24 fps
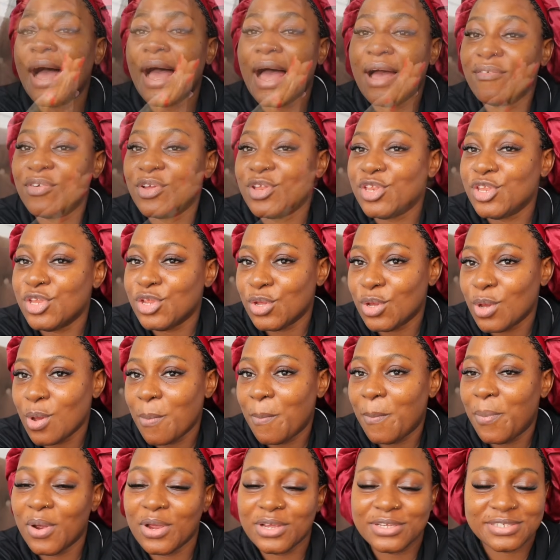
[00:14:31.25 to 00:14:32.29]
I have a new
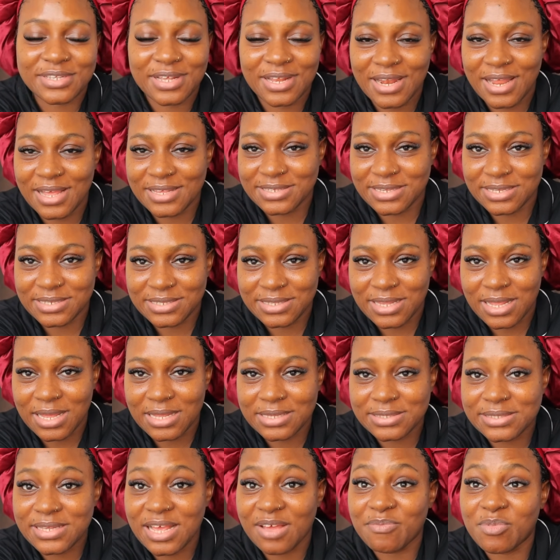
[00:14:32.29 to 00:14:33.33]
personal
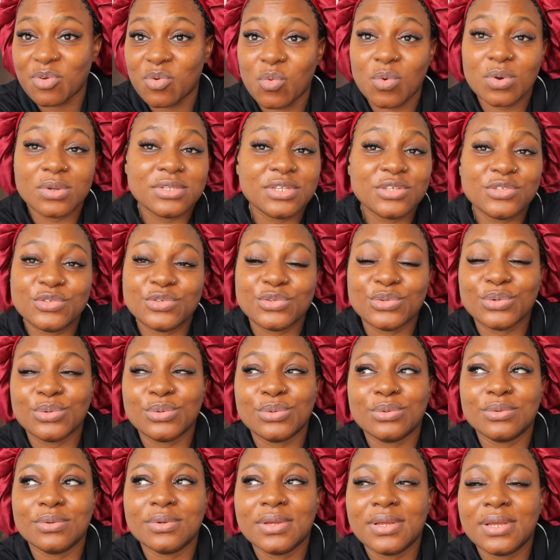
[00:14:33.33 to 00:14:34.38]
assistant. I've been wanting
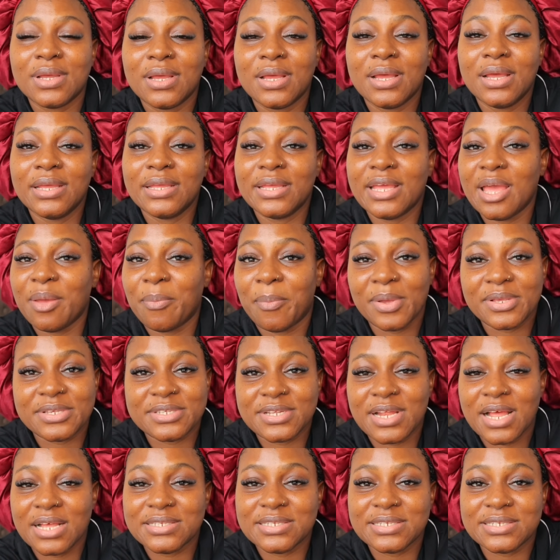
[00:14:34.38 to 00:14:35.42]
to get a
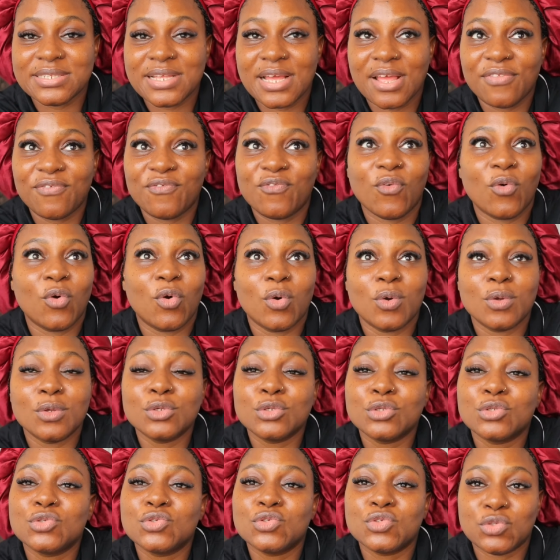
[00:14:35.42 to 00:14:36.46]
personal assistant for
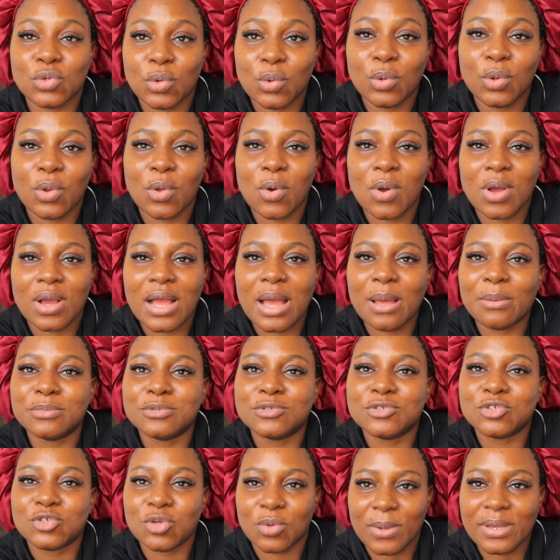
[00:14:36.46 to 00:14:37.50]
so long. I'm
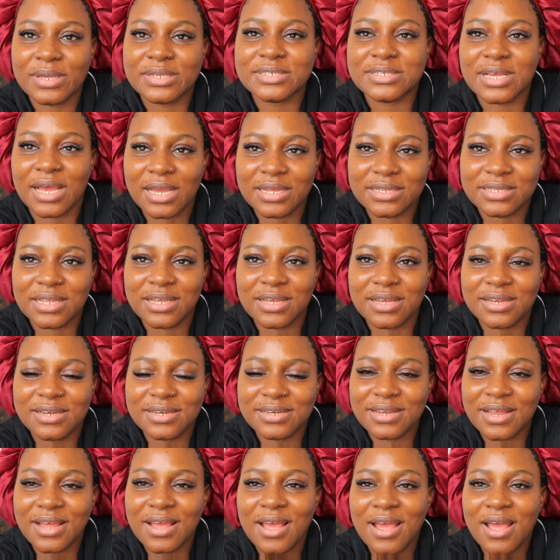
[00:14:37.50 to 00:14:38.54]
so excited.
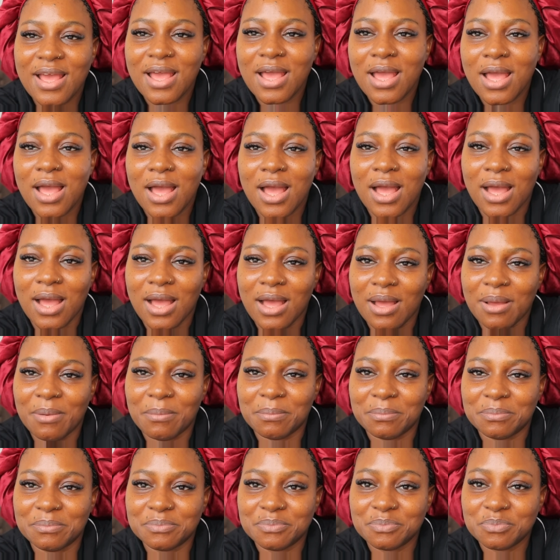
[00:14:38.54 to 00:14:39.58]

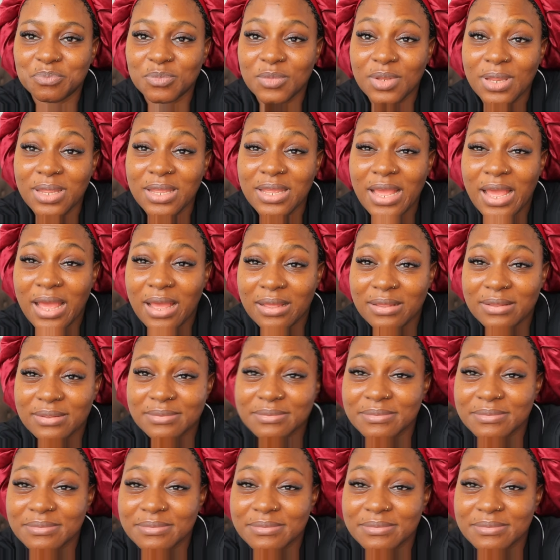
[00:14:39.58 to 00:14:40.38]
Um, yeah.